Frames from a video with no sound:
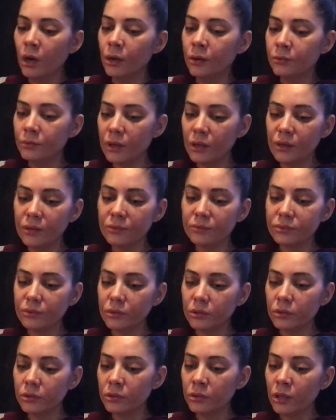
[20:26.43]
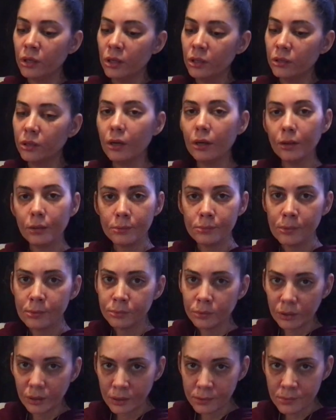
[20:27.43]
waiting for the other
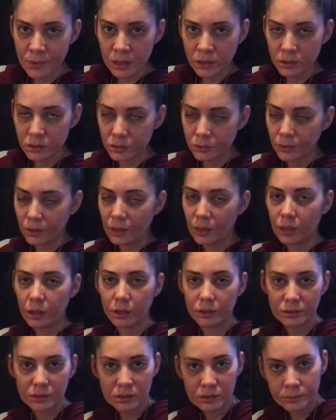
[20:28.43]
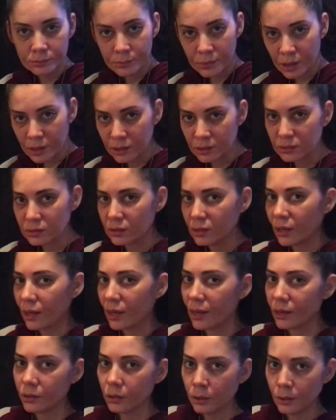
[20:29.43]
people to come out so we can get on this bus and
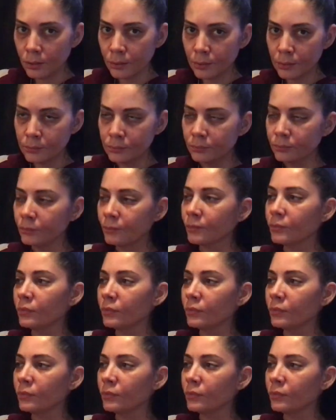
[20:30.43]
head home.